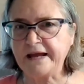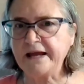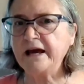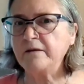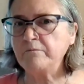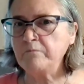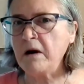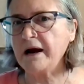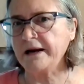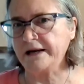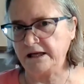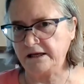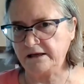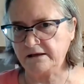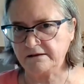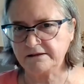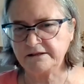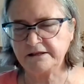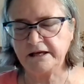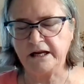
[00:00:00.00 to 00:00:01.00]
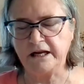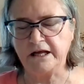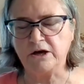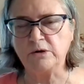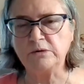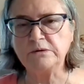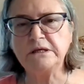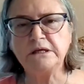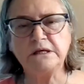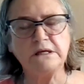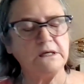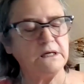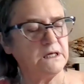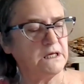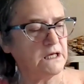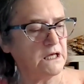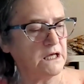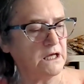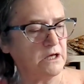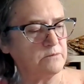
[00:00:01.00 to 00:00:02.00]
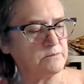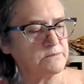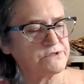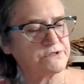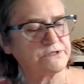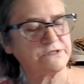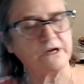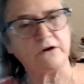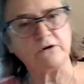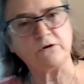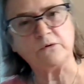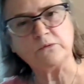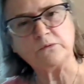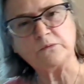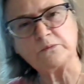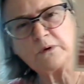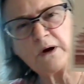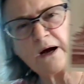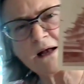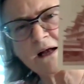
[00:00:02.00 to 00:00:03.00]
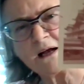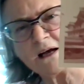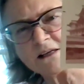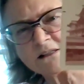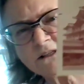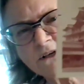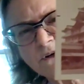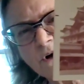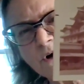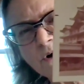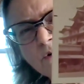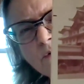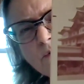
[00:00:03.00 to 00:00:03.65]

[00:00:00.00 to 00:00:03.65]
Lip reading: they had money, so I got to